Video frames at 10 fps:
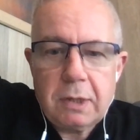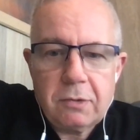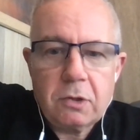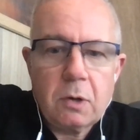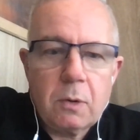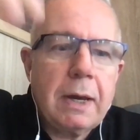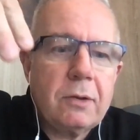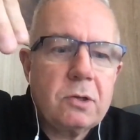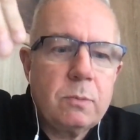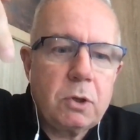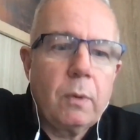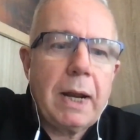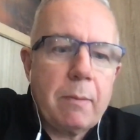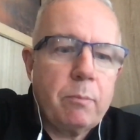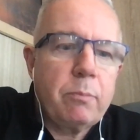Tesco, you had to go on
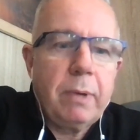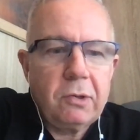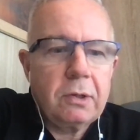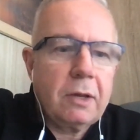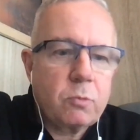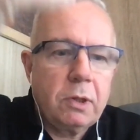AMP. Basically, that's what